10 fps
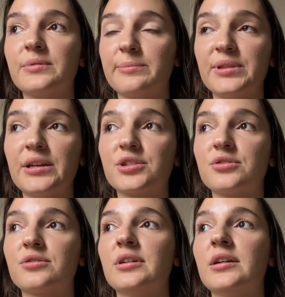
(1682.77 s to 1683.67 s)

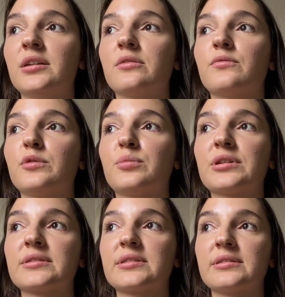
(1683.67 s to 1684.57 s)
pleasure, will
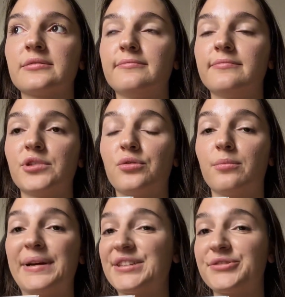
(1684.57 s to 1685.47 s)
bring your
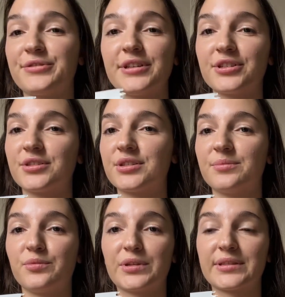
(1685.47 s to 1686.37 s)
better
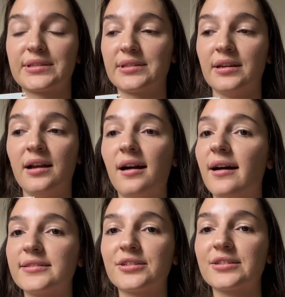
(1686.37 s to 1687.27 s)
relationship with
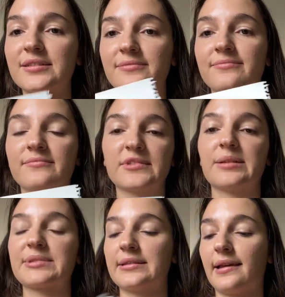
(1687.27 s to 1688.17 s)
others,
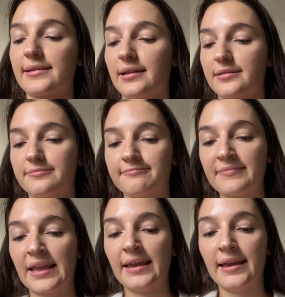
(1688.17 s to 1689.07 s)
something like that.
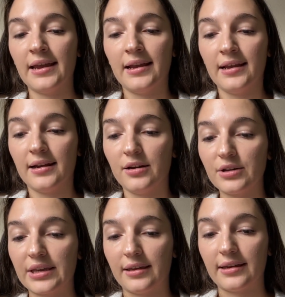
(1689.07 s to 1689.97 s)

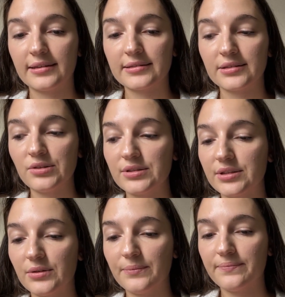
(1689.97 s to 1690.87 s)
Okay, and
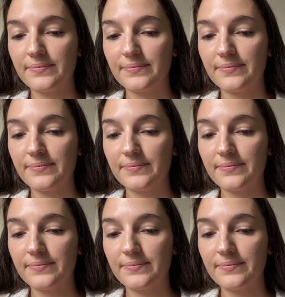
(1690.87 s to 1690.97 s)
also,